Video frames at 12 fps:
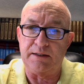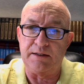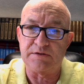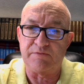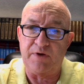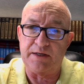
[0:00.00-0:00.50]
It's
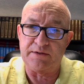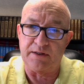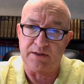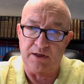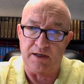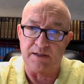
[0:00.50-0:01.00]
the fact that
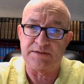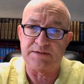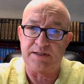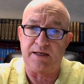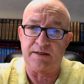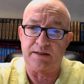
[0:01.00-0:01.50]
God
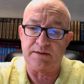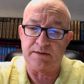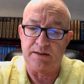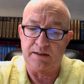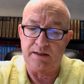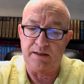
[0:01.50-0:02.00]
said it,
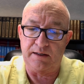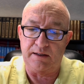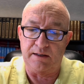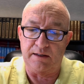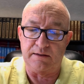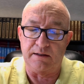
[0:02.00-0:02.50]

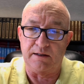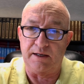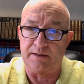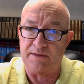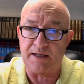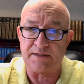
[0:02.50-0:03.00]
and uh,
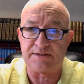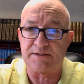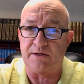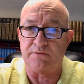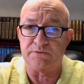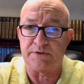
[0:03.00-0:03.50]
and that
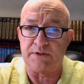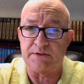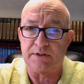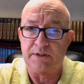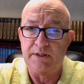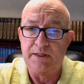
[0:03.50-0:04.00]
settles
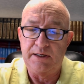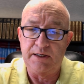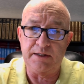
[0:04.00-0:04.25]
it.